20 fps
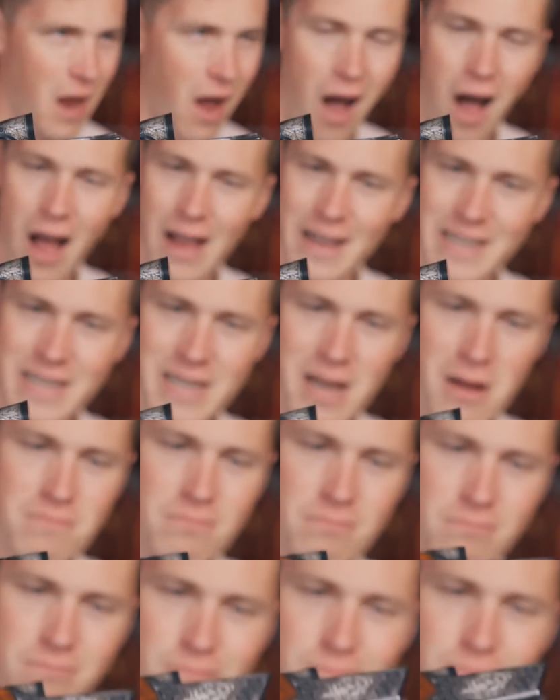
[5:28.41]
I,
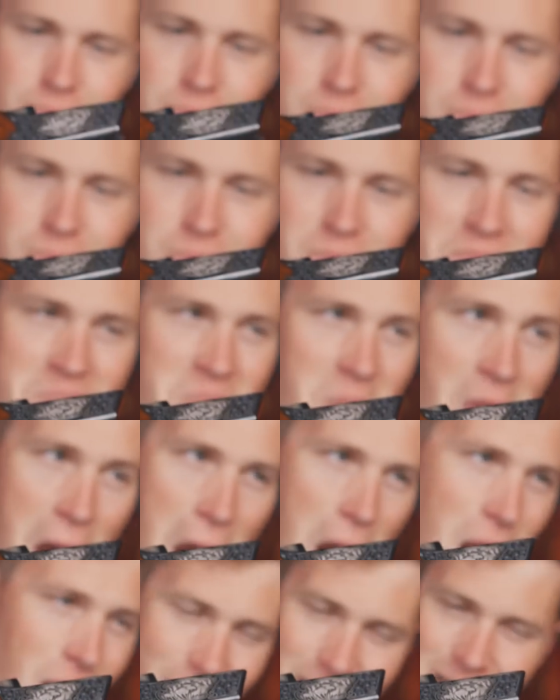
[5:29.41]
um,
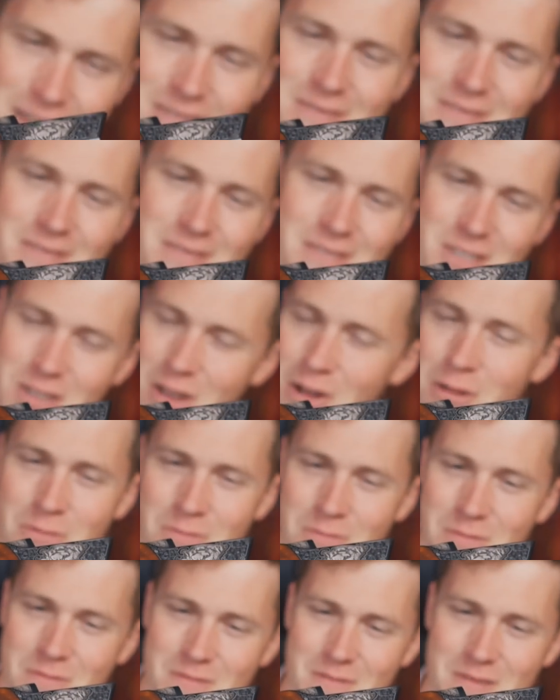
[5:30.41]
I like it. It's cool.
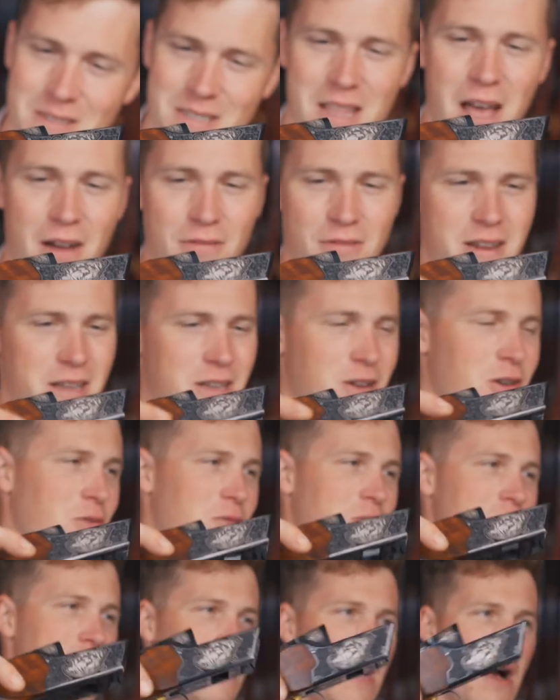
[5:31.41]
It's definitely
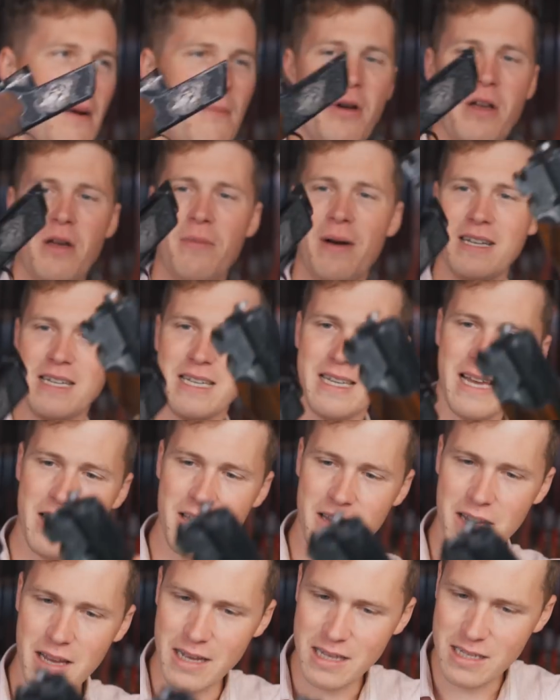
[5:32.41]
cool. Putting it back
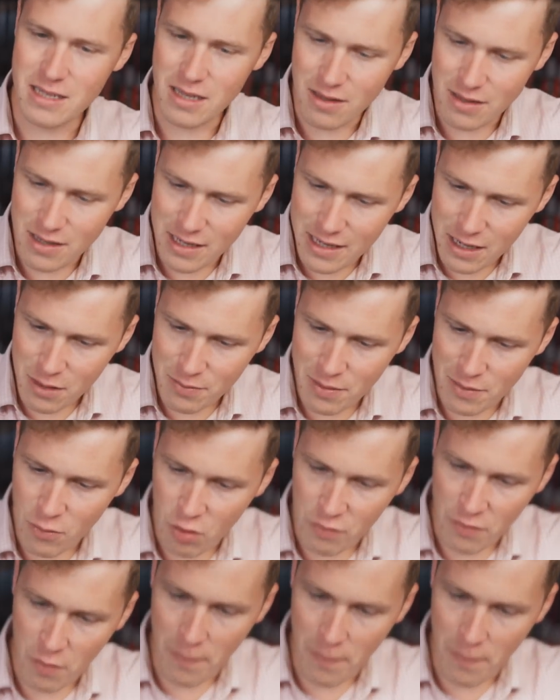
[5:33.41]
together is a little bit more of a